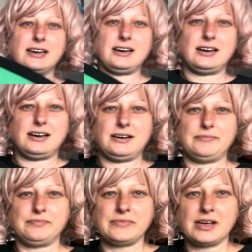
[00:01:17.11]

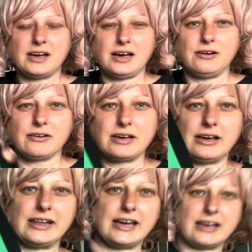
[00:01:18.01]
how
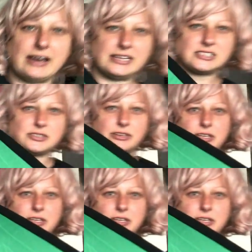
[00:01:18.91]
can I show